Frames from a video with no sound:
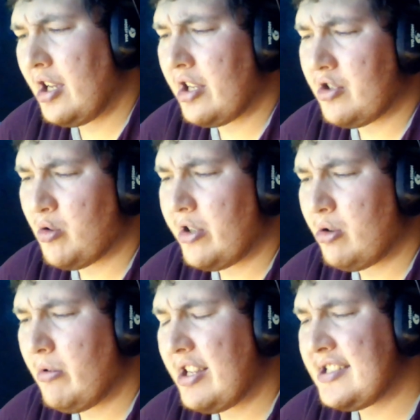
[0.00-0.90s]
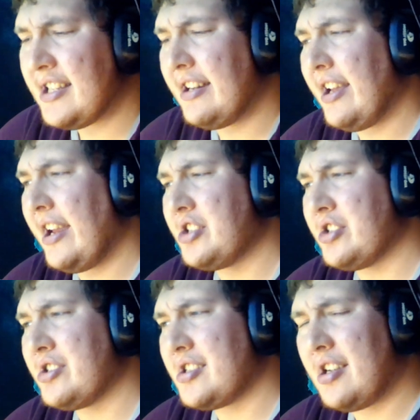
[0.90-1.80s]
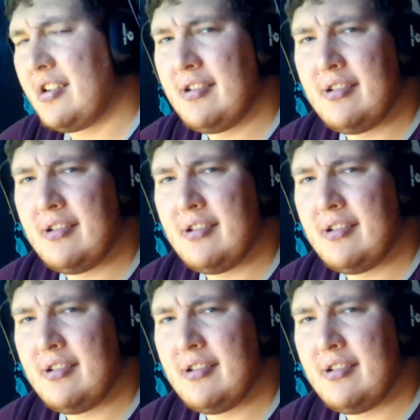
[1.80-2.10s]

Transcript: Conjoined Twins, and Agents.